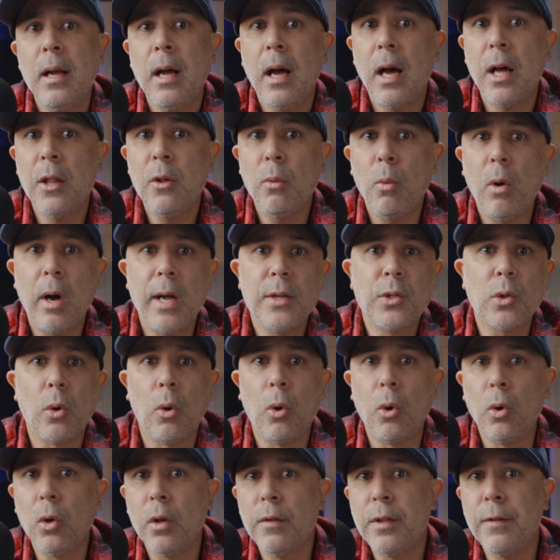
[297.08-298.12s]
Otherwise,
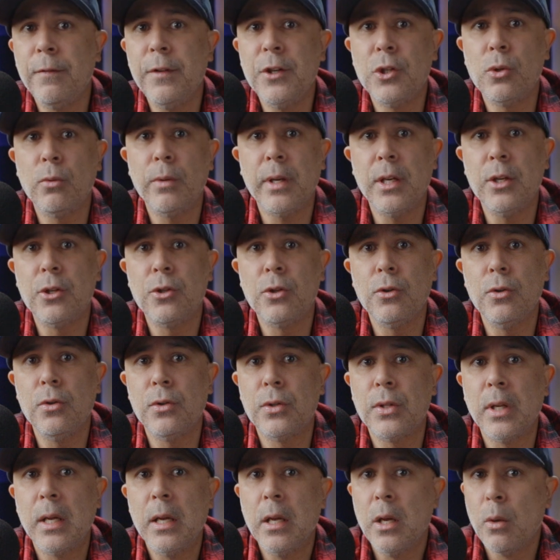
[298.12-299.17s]
all of the visual
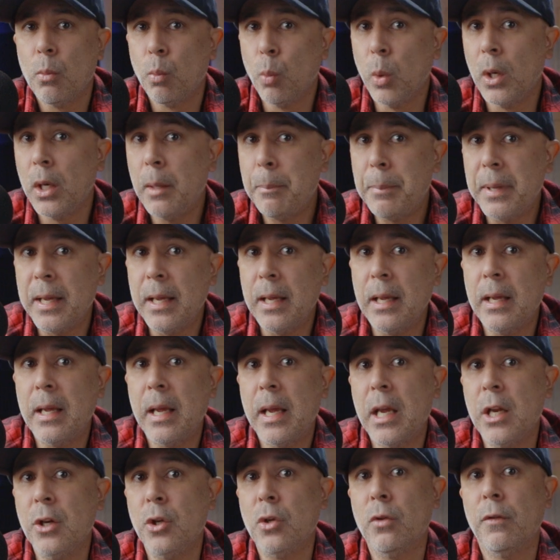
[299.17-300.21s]
issues will appear
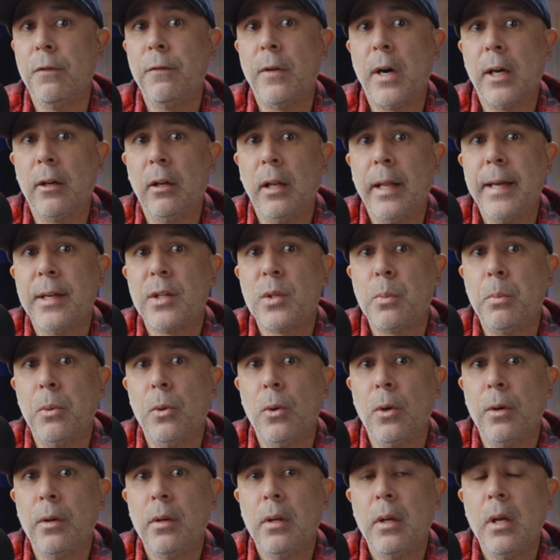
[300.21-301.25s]
in your final
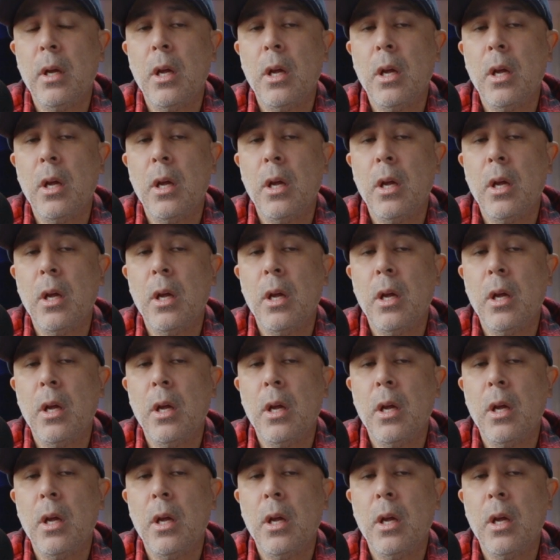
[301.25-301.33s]
export,